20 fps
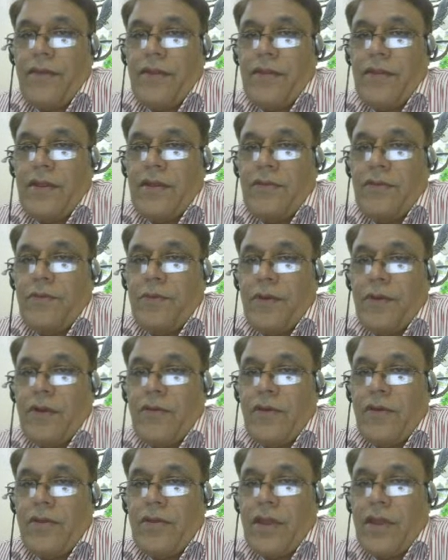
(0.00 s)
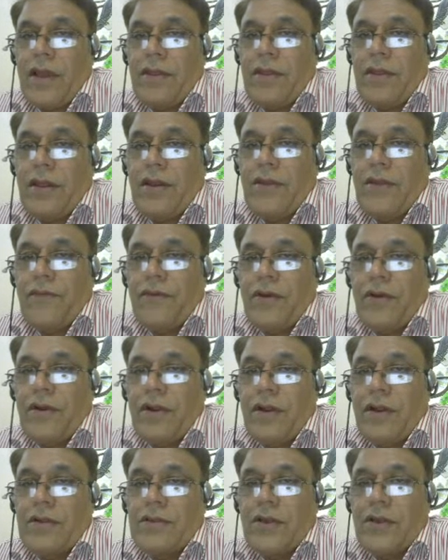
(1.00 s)
This province has a different
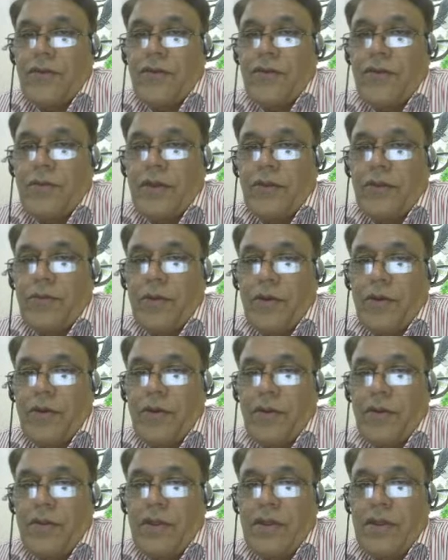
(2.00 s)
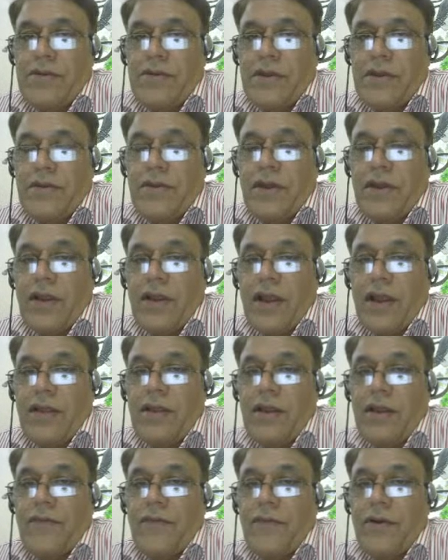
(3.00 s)
culture from this province. This district has
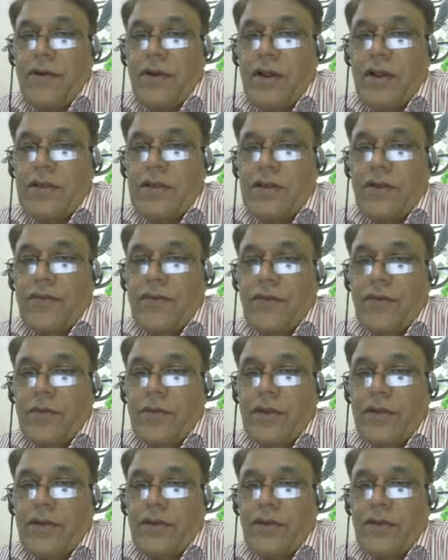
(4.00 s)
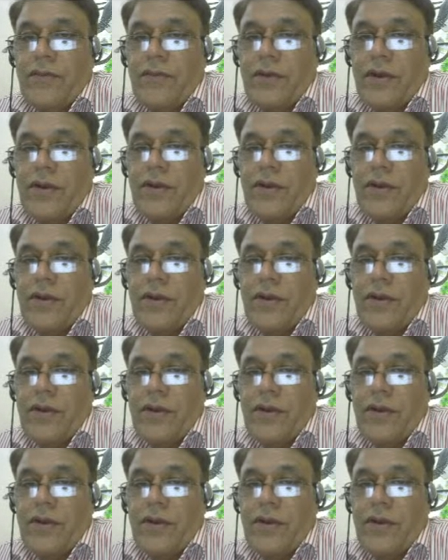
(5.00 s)
a different culture from this district.